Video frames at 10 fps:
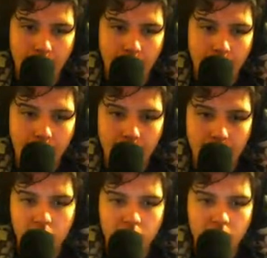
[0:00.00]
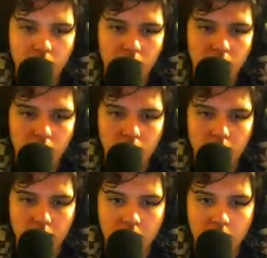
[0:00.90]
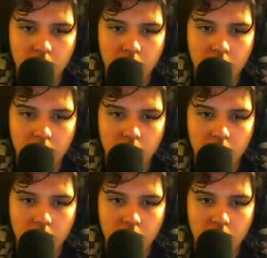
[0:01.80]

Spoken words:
[no speech]